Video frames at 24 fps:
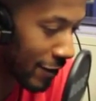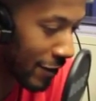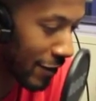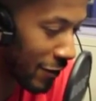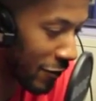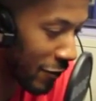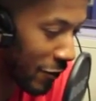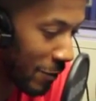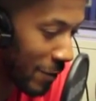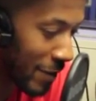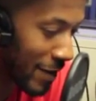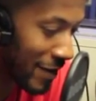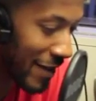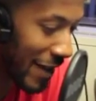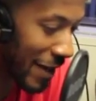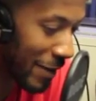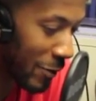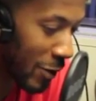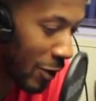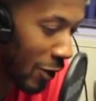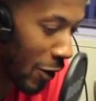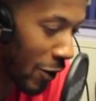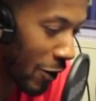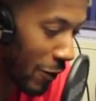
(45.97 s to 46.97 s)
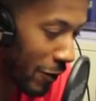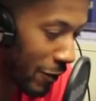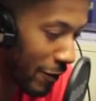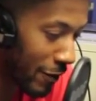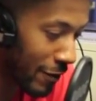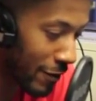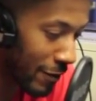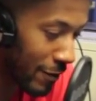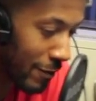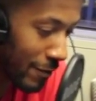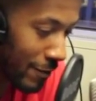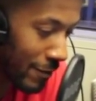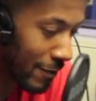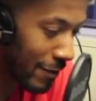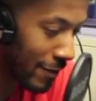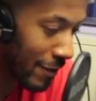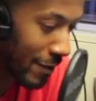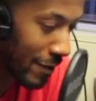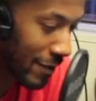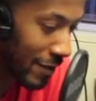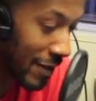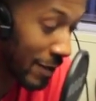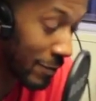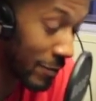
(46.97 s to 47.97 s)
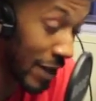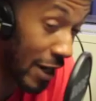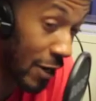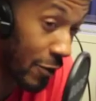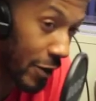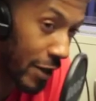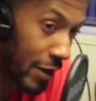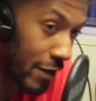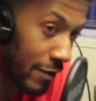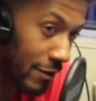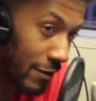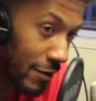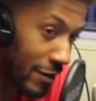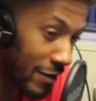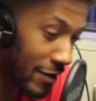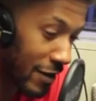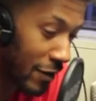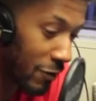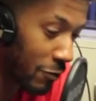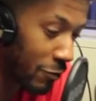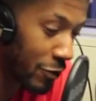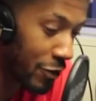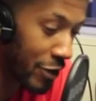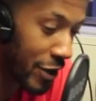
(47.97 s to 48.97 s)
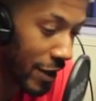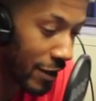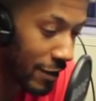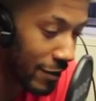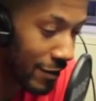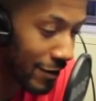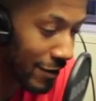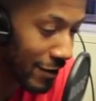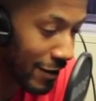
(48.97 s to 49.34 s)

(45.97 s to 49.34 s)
cut from the same cloth. Seems arrogant to self-project.